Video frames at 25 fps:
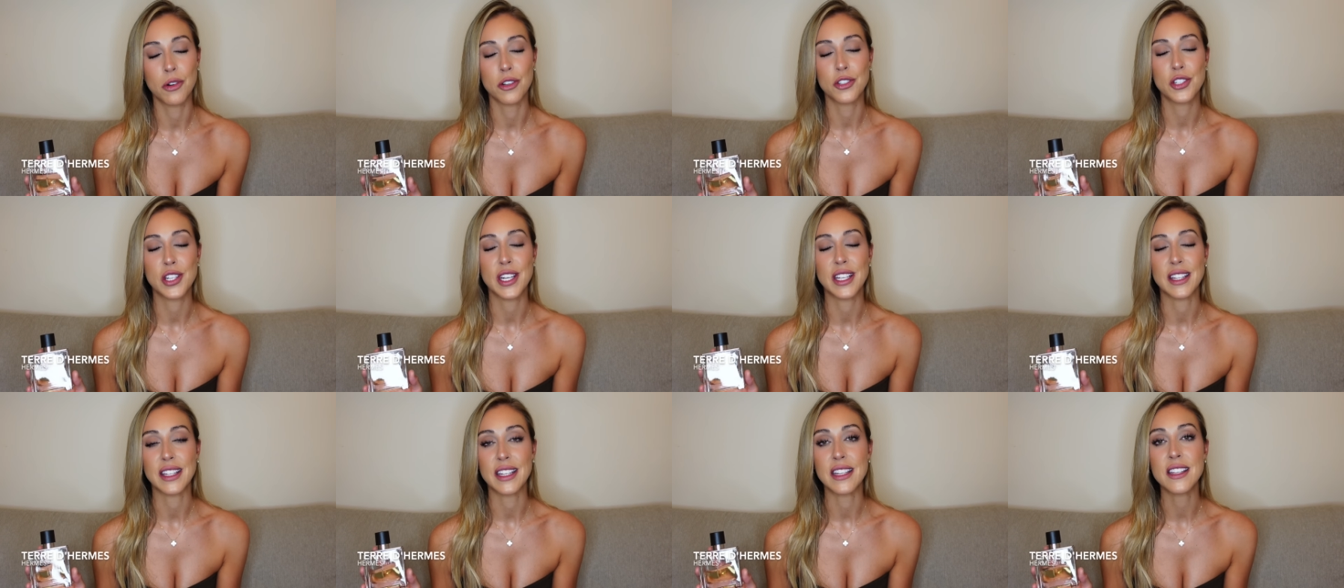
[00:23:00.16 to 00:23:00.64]

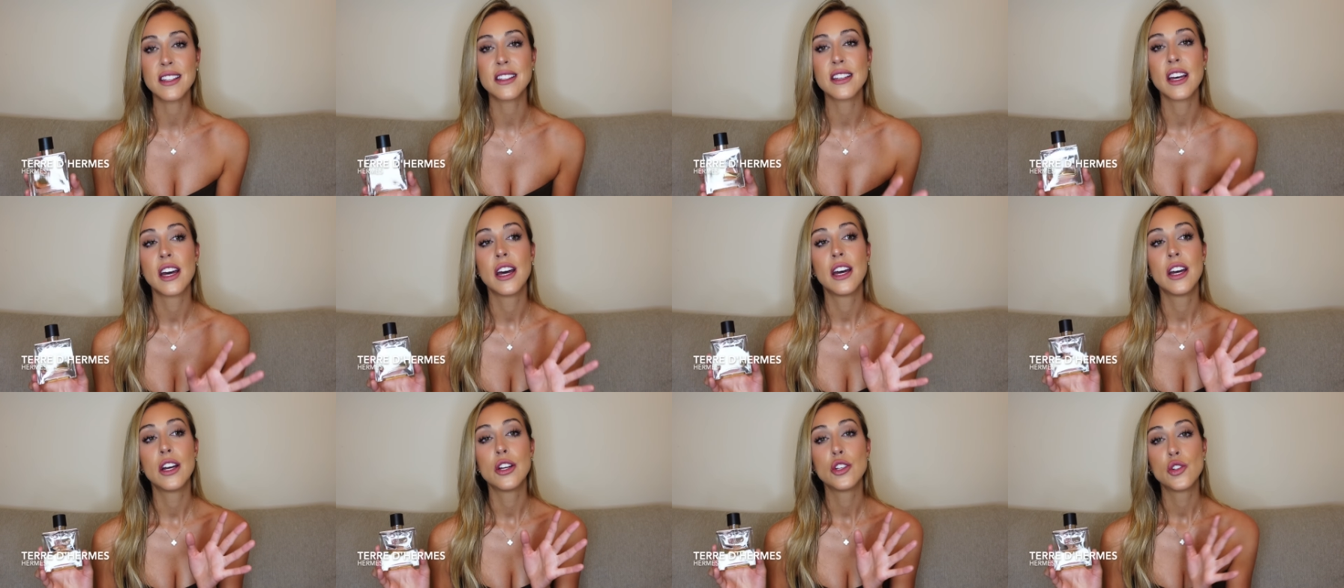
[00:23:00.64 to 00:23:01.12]
watching this,
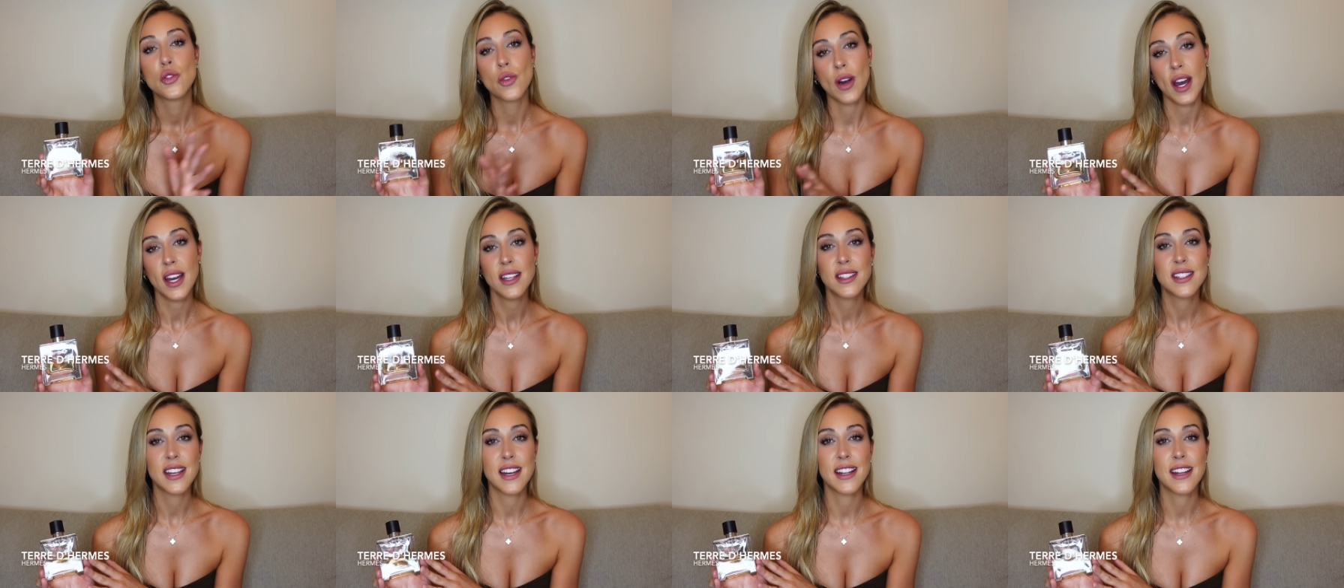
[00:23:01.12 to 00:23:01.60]

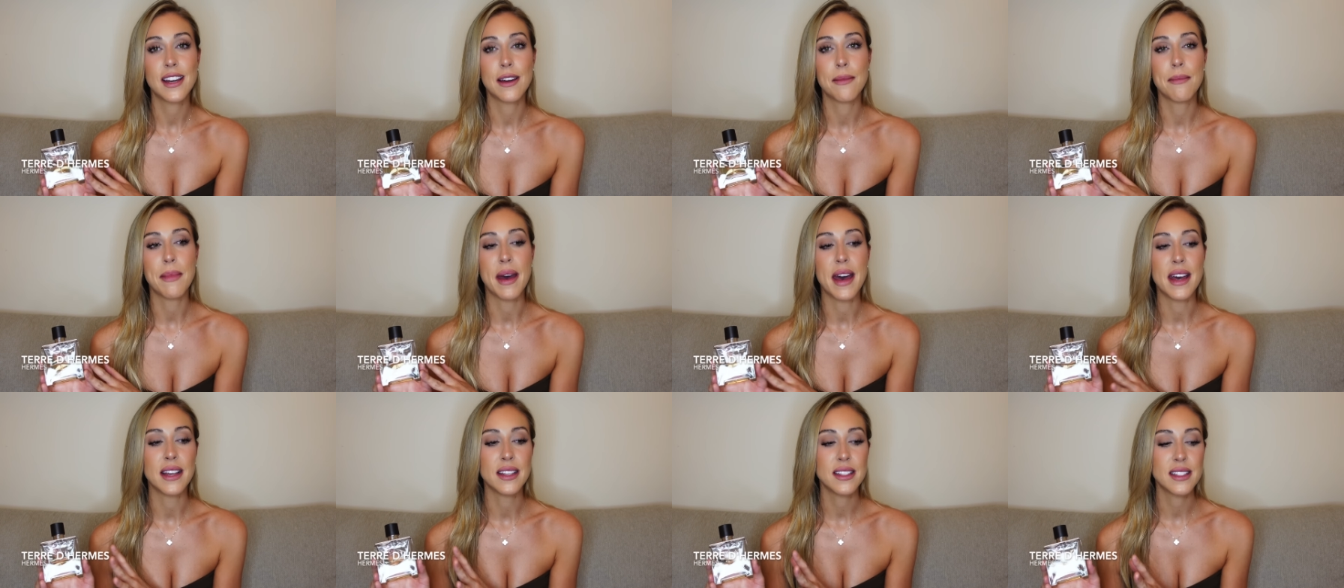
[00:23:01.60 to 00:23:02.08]
try Terre
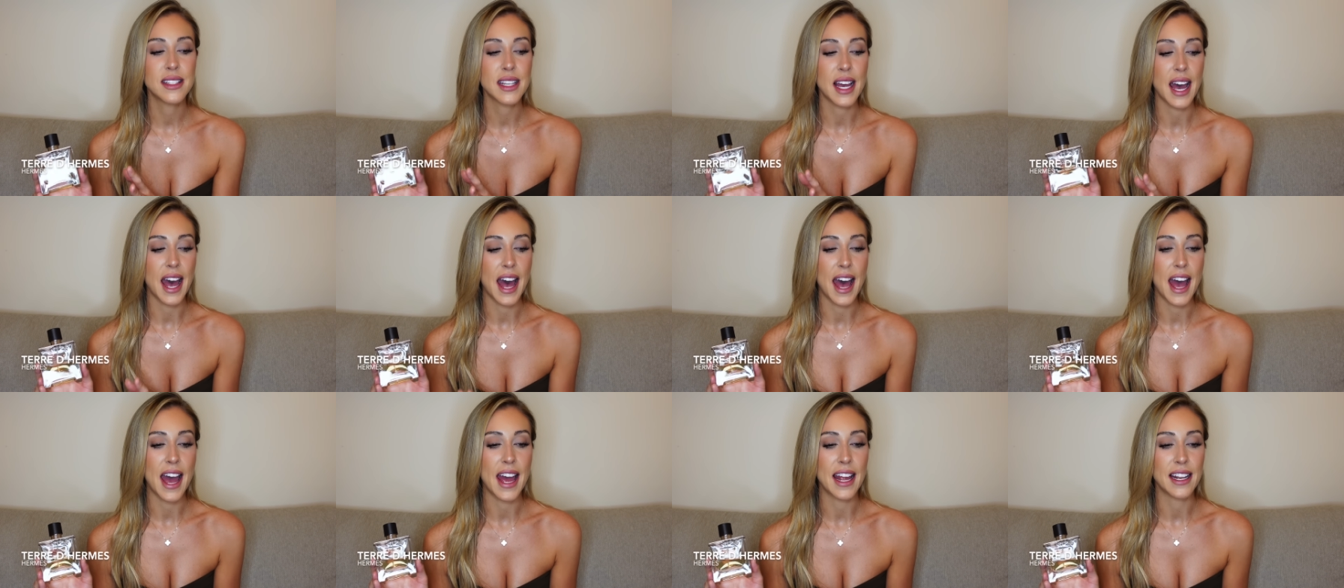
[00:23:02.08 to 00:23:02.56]
d'Hermes
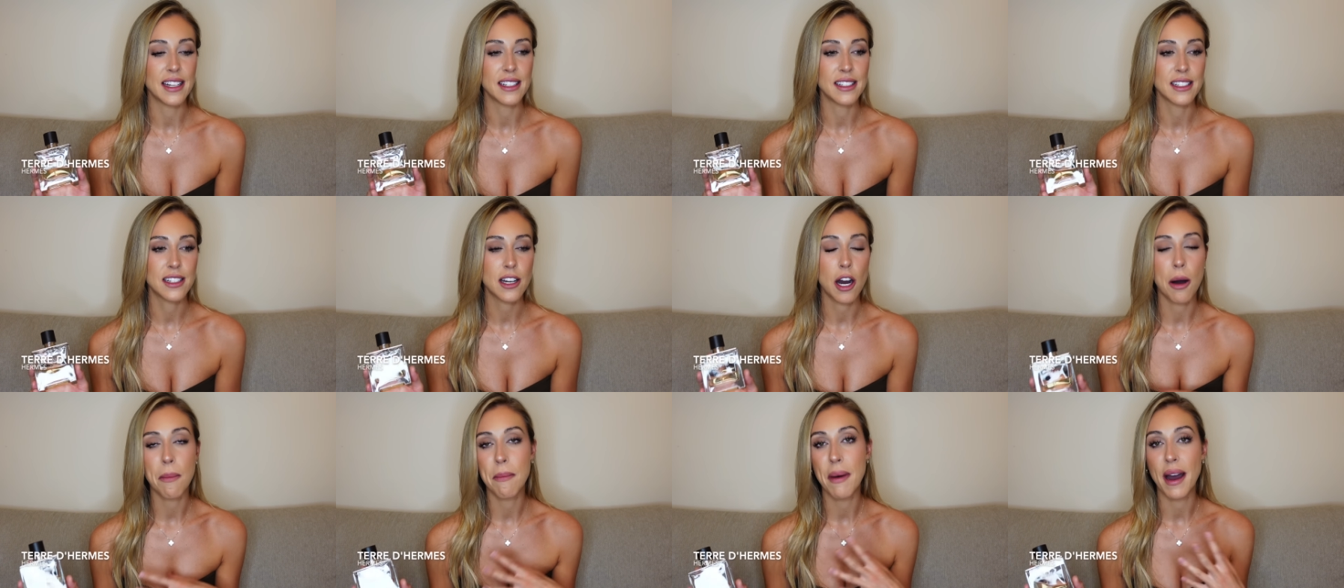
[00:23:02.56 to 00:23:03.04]

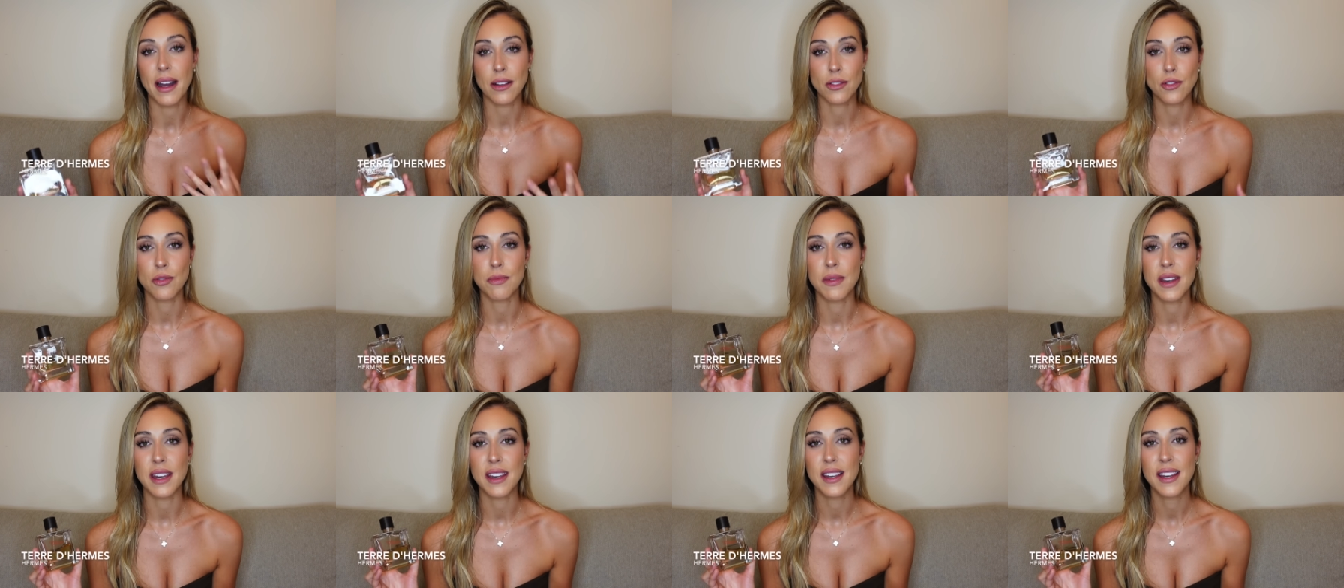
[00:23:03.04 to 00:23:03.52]
and come back
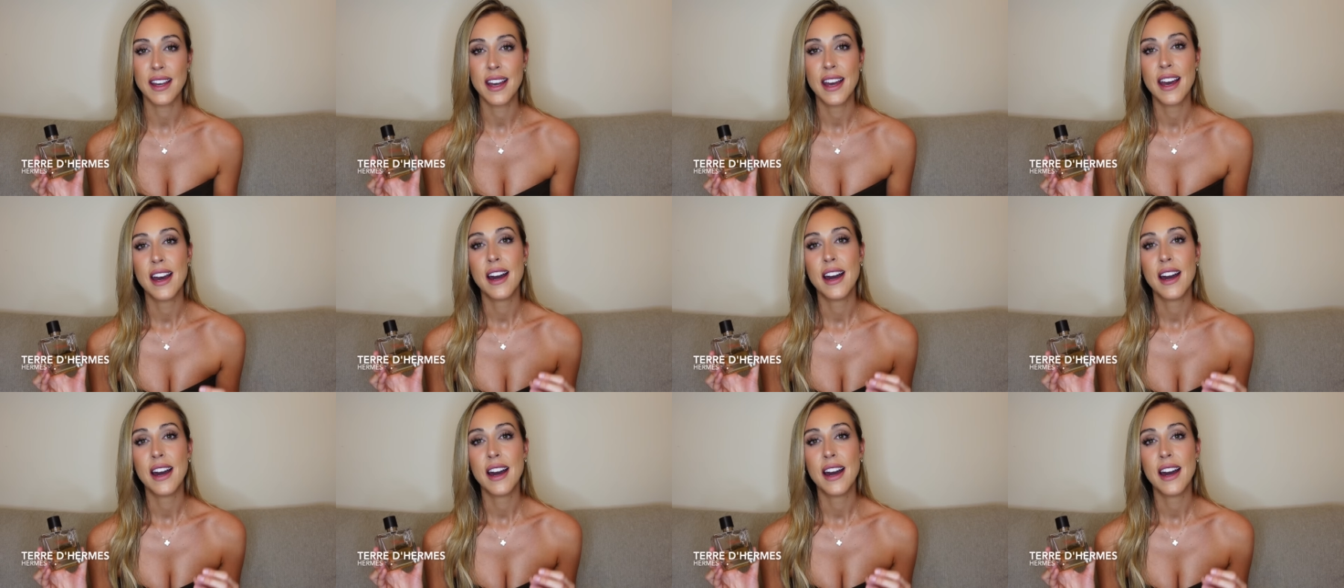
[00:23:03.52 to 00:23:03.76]
to me.